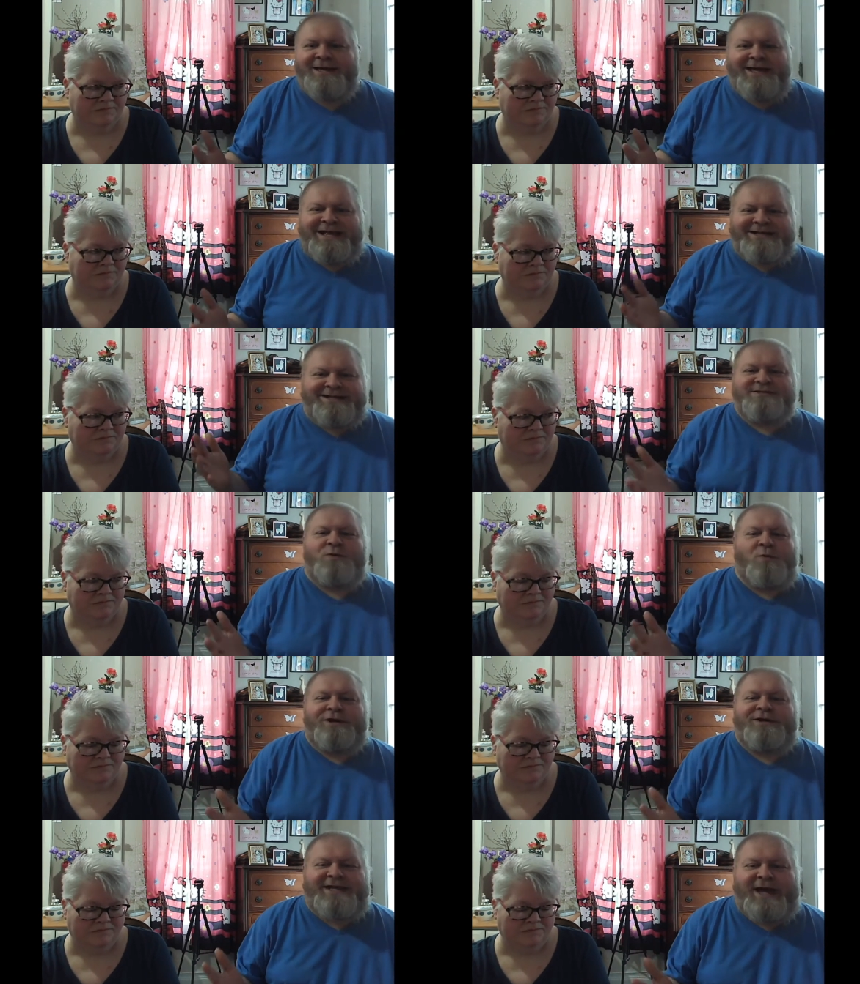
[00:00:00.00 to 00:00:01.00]
Speaker 1: it doesn't
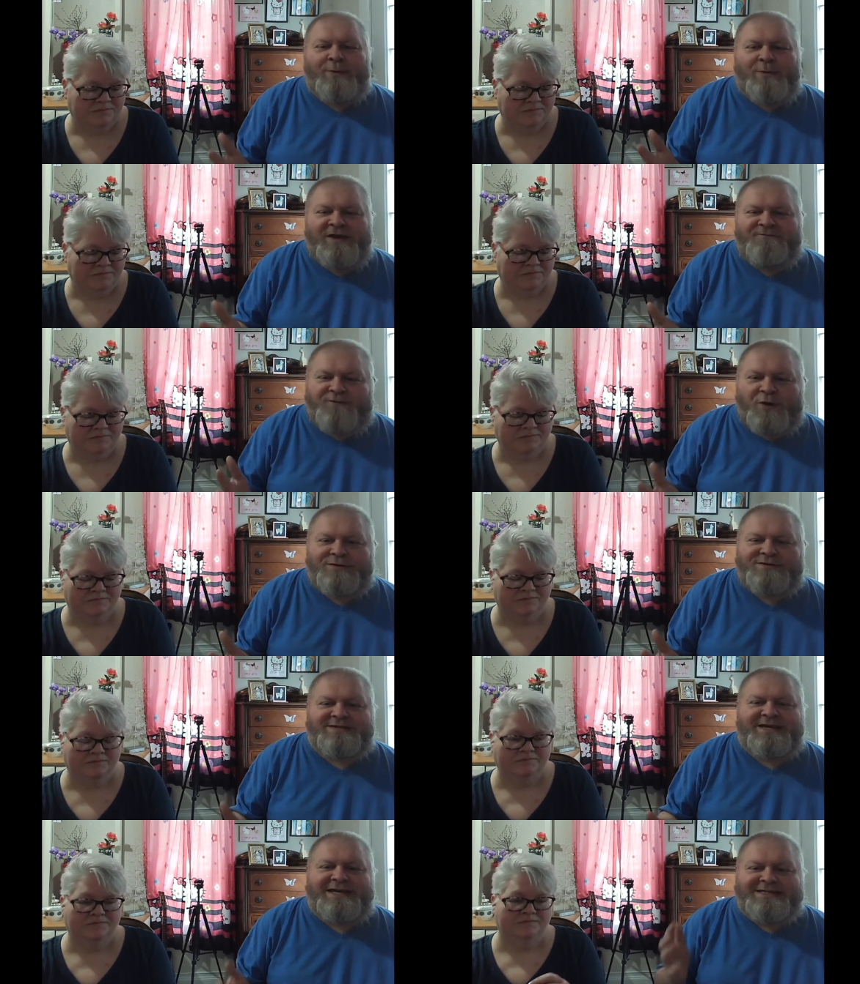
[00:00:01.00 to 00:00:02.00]
work that way,
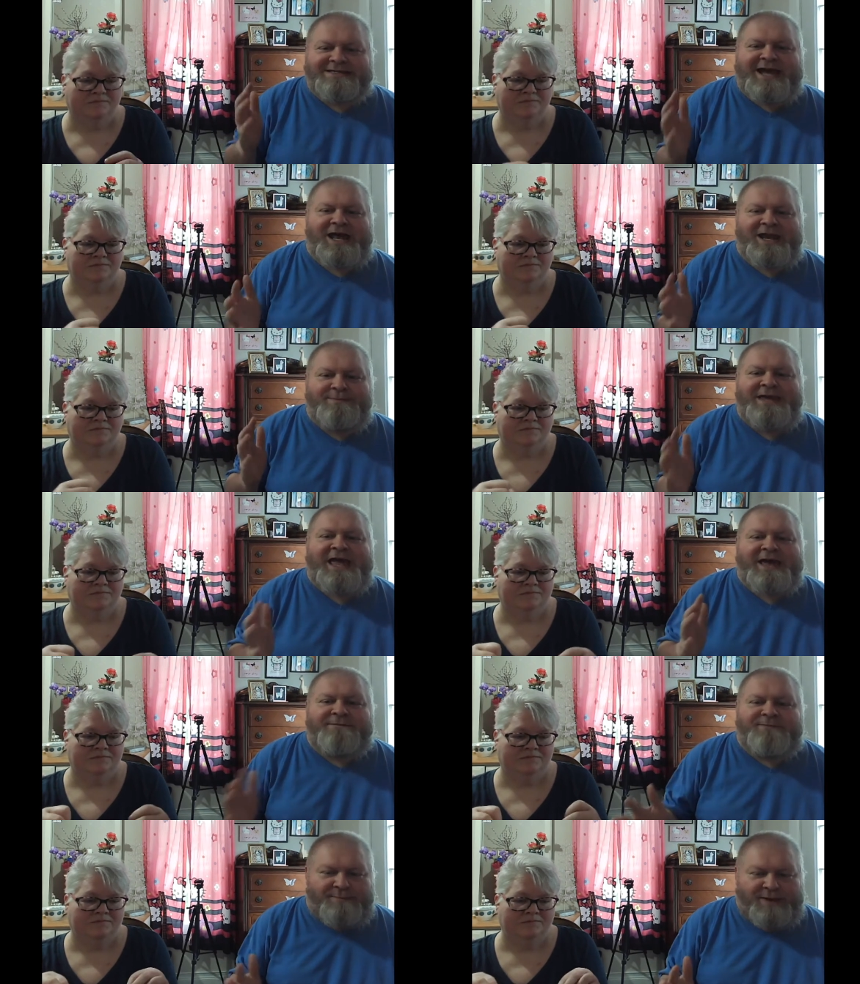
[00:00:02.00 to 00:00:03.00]
folks. It's got to be
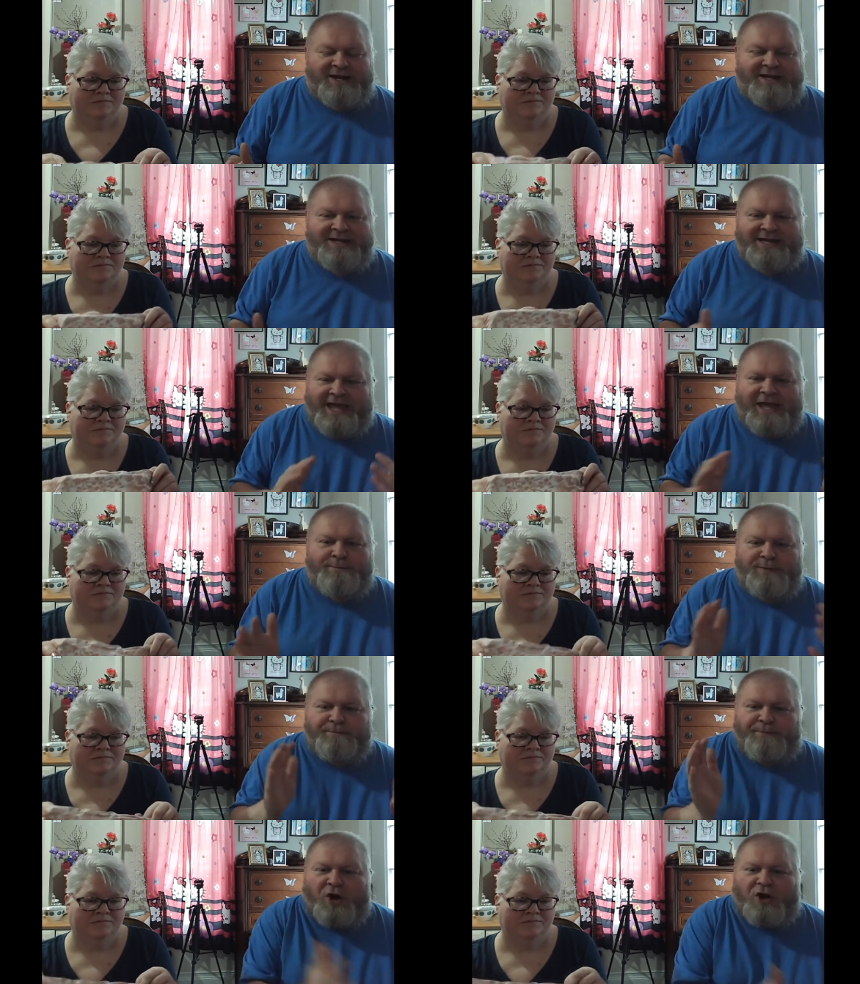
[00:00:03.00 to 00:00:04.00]
everybody. You can't
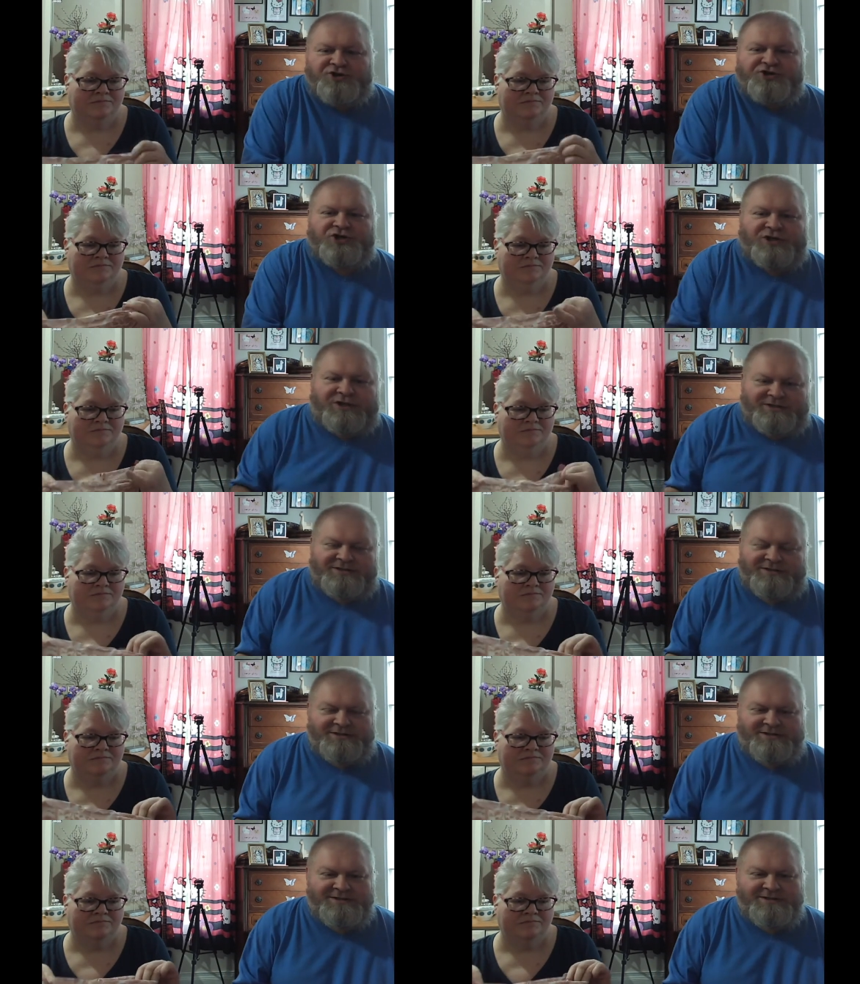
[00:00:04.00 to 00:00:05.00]
be partial.
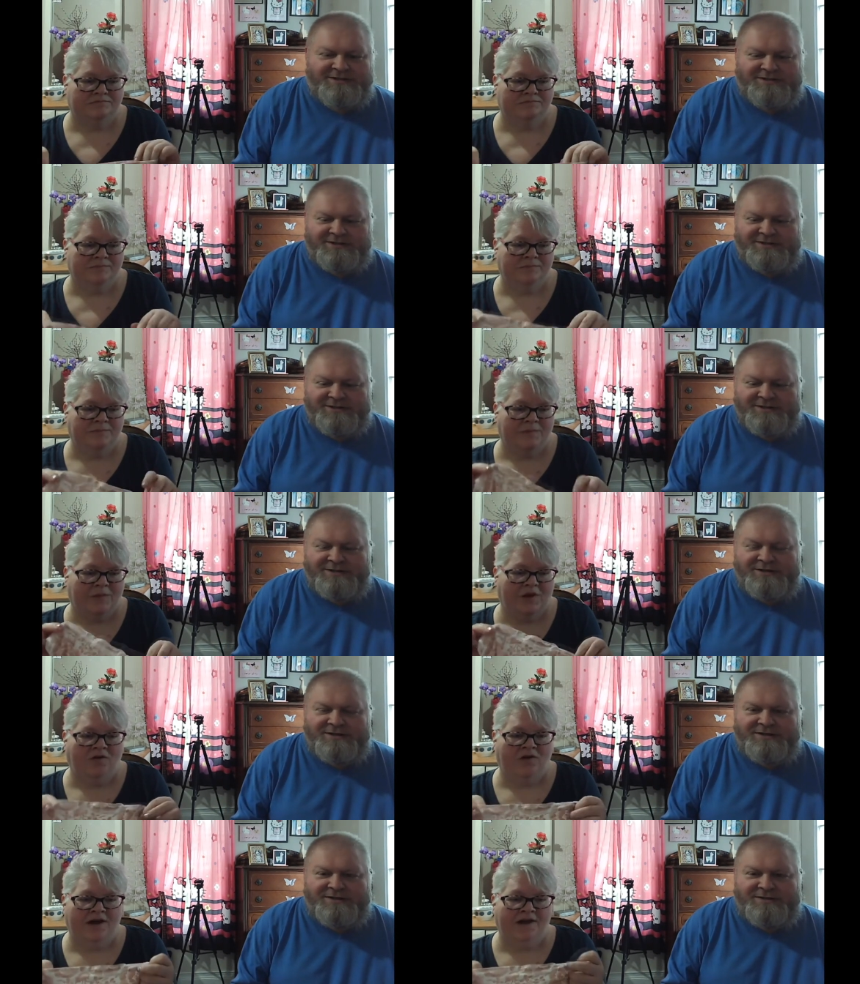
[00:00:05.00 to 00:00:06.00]

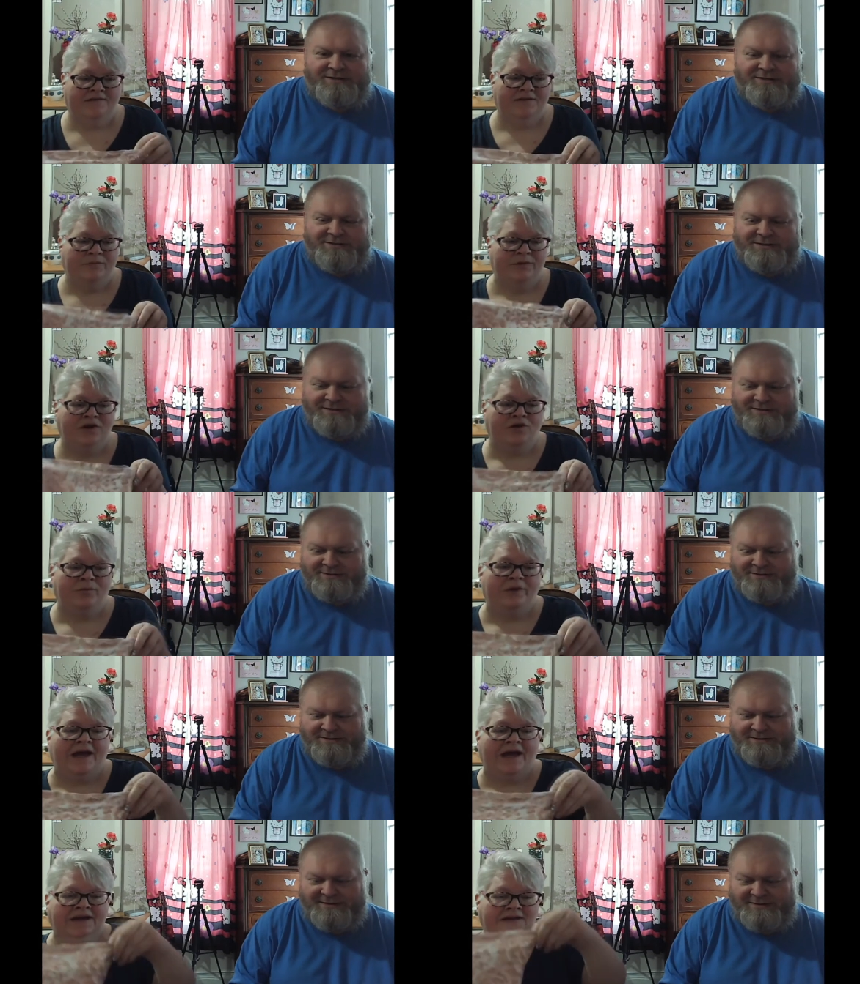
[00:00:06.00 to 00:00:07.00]
Speaker 2: Okay, let me go
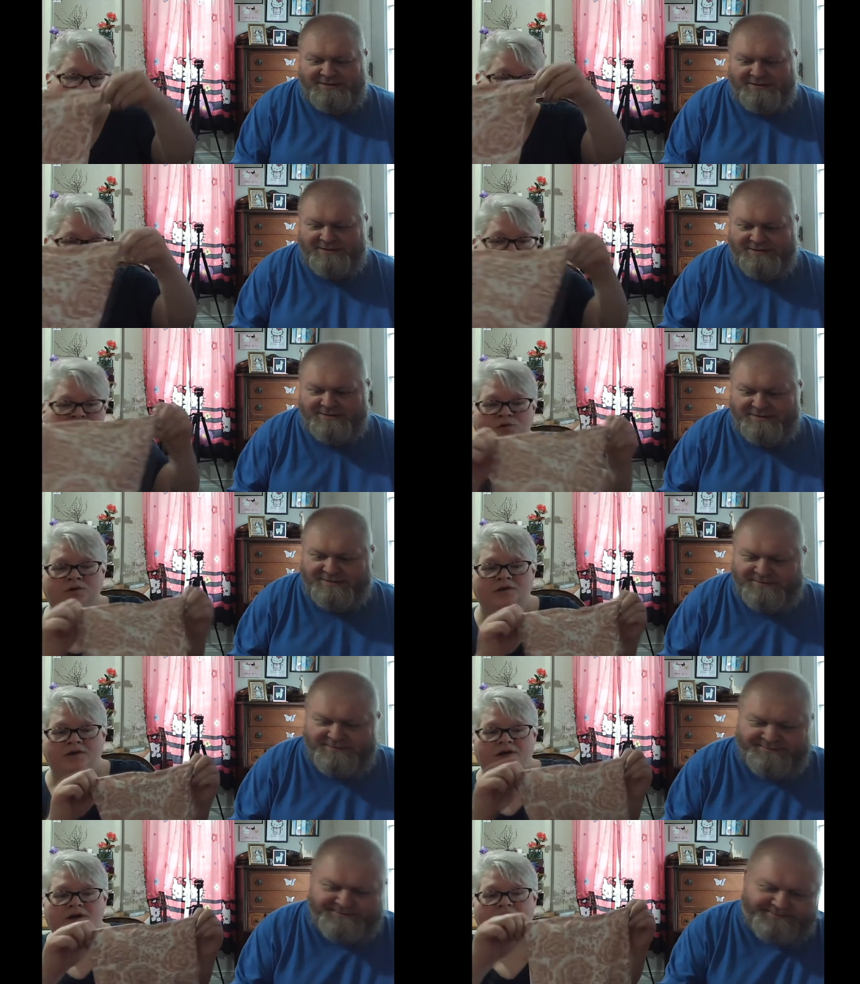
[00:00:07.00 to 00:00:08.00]
back to,
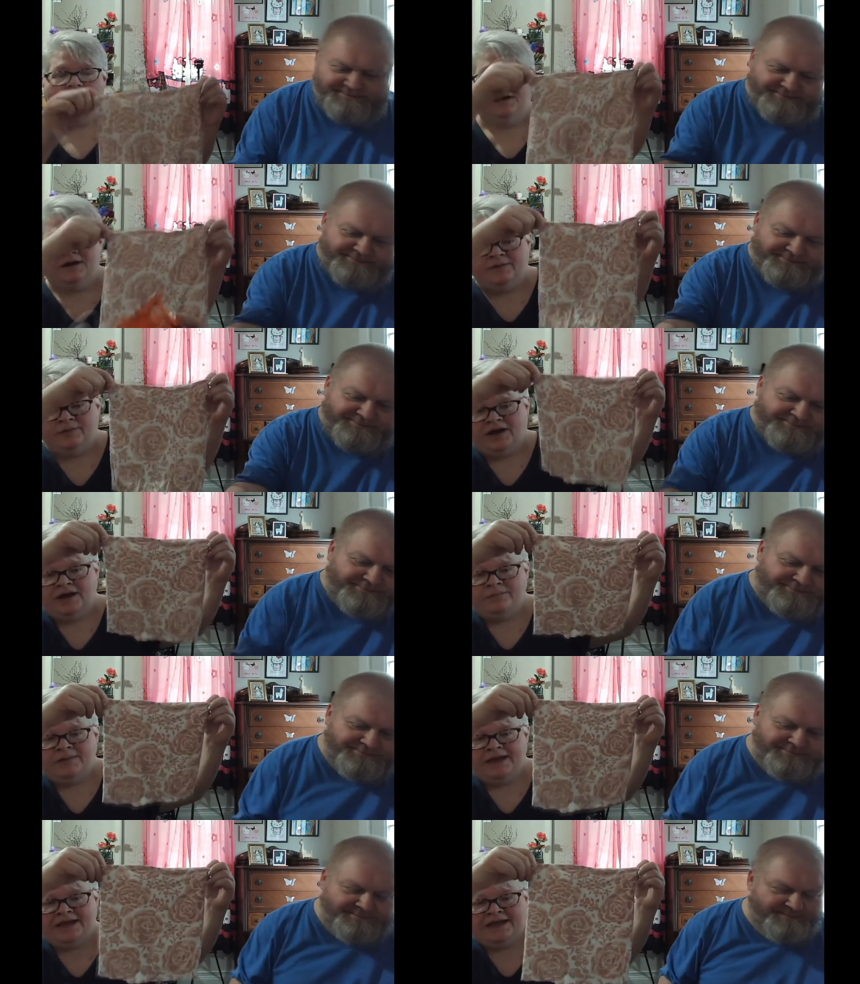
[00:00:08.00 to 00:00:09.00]
um, I
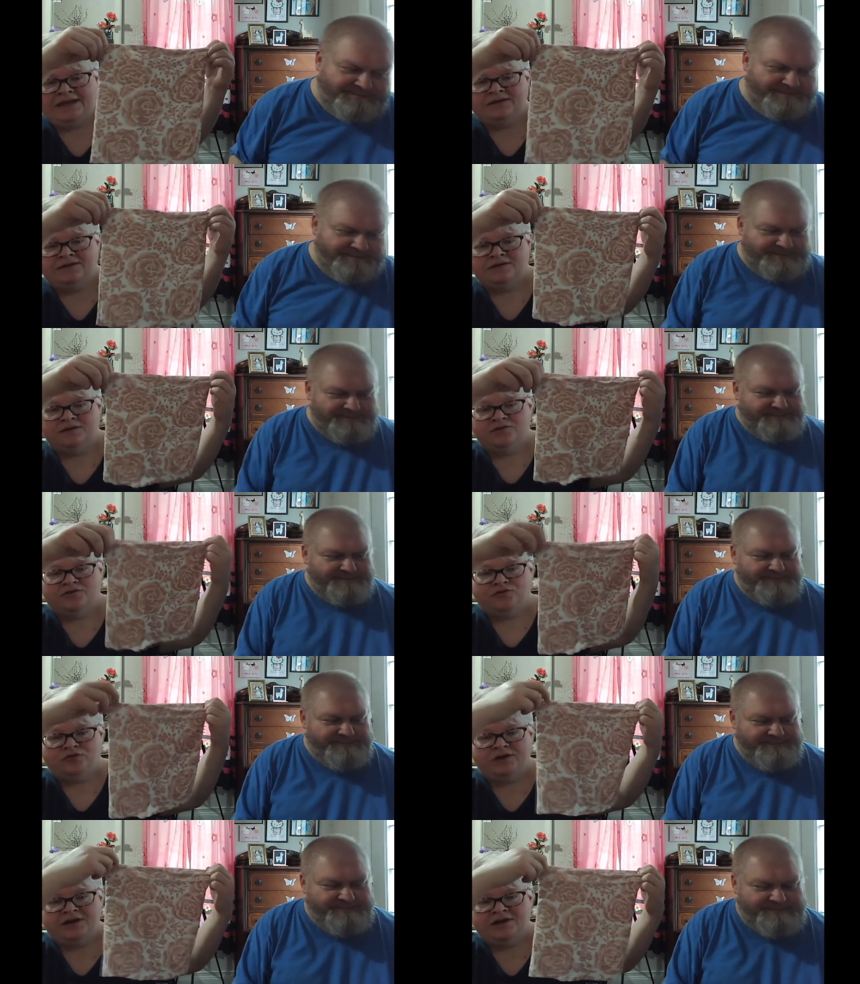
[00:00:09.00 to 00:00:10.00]
made
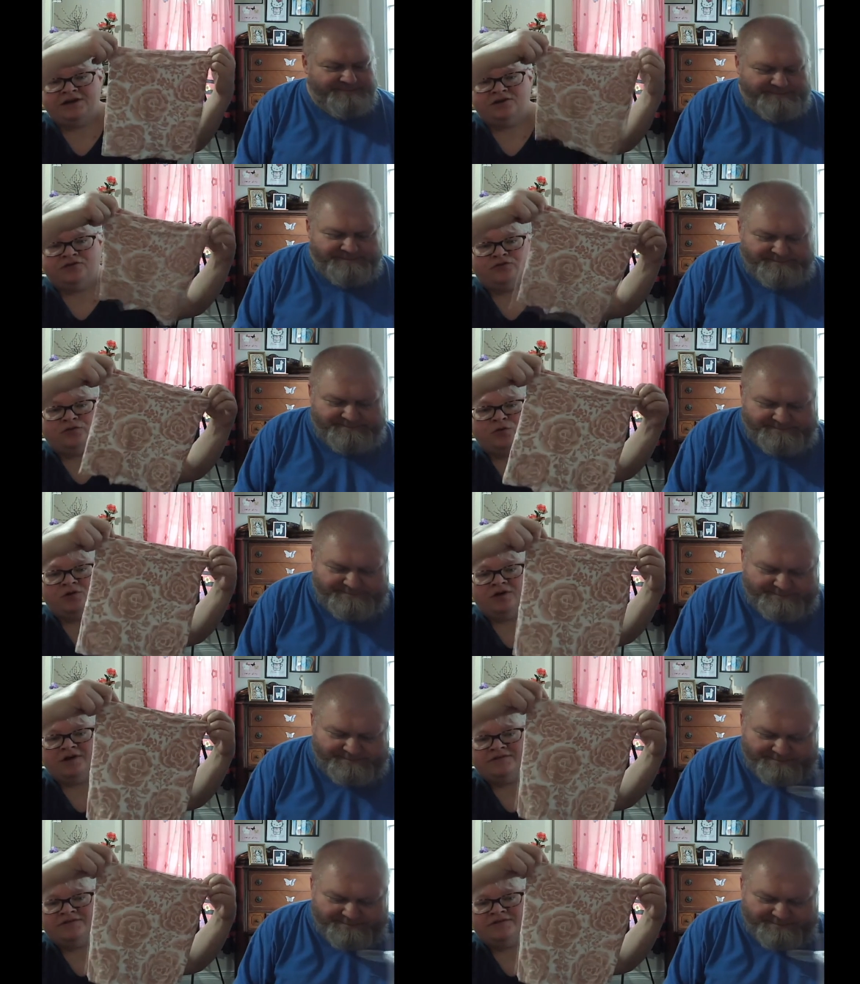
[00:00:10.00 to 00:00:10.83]
three or four of